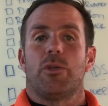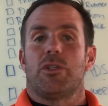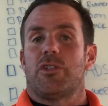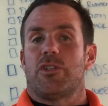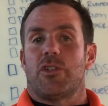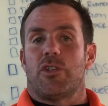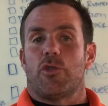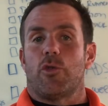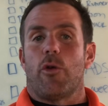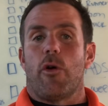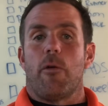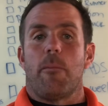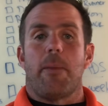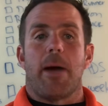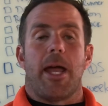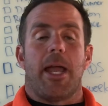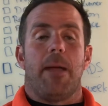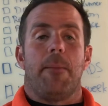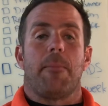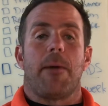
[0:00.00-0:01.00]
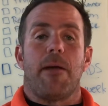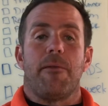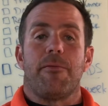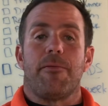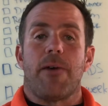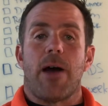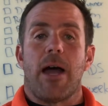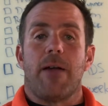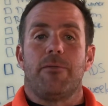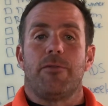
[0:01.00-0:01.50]
which is a
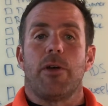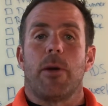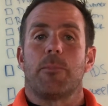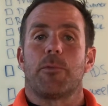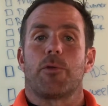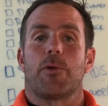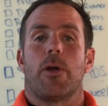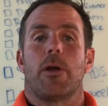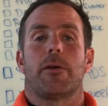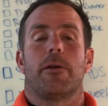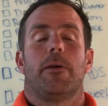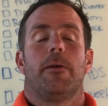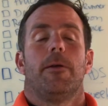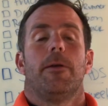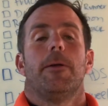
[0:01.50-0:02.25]
12x8x5 dump truck.